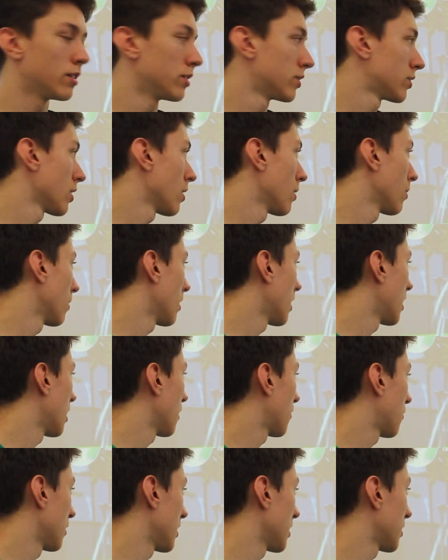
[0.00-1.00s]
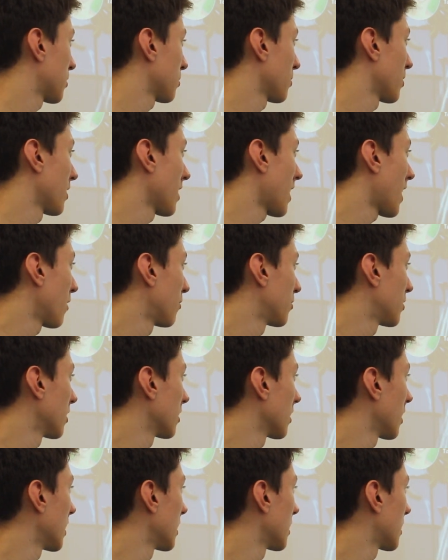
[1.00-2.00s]
So for this one, I've
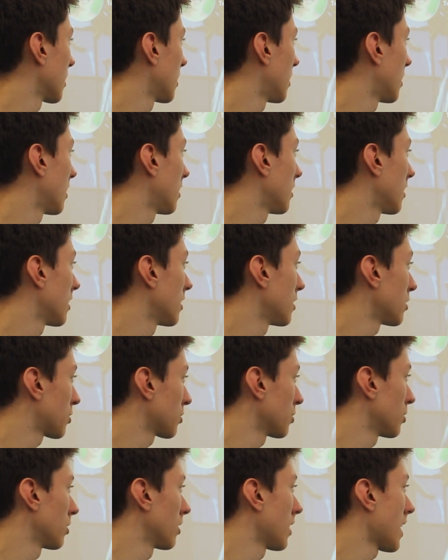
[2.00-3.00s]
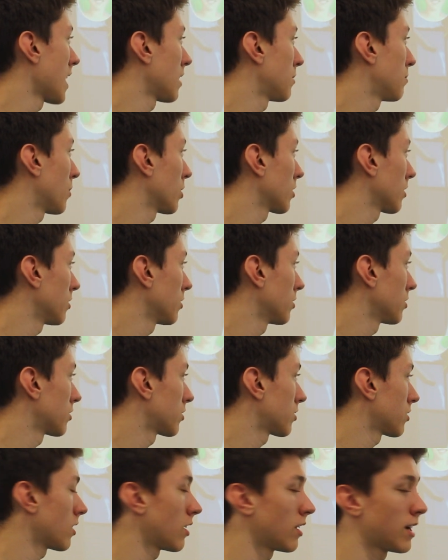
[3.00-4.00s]
done like initial head models,
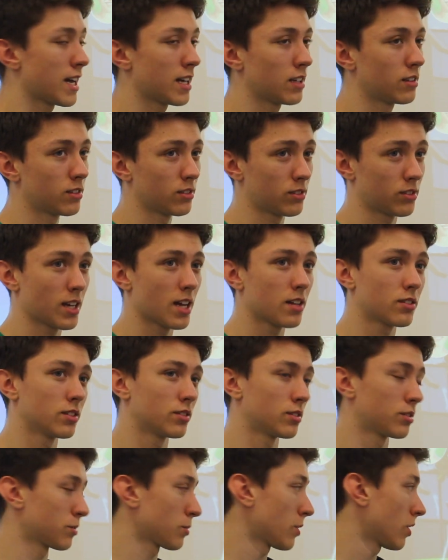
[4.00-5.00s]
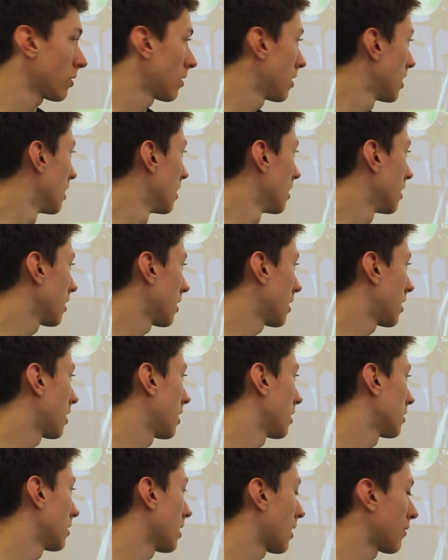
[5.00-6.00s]
heads sketches as well.
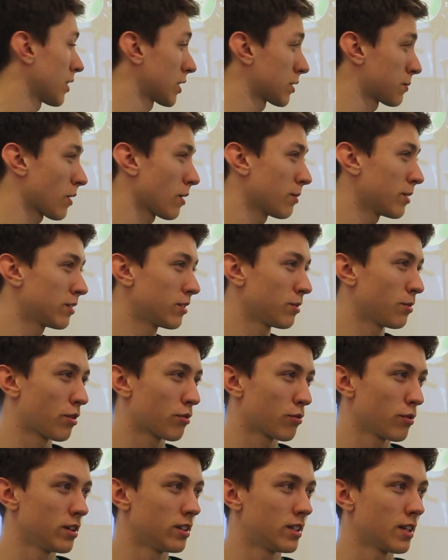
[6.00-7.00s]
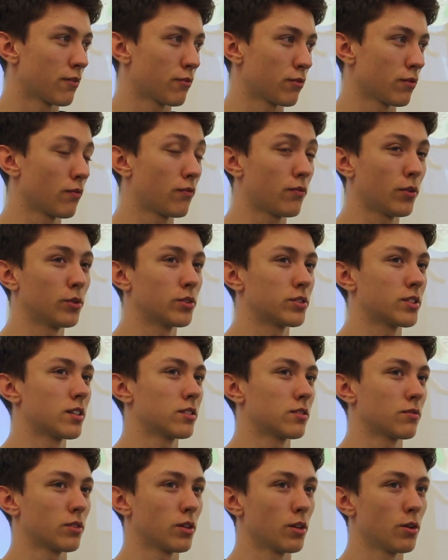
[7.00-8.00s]
I've experimented with 3 different full
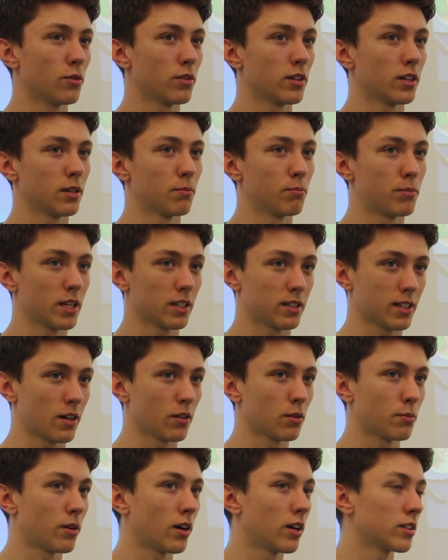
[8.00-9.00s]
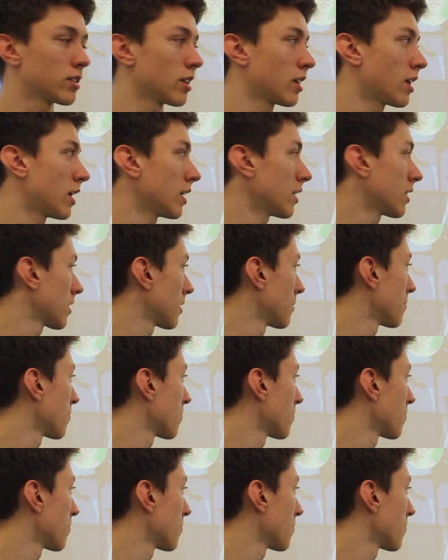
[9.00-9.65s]
sets of clothing and picked out the parts I like.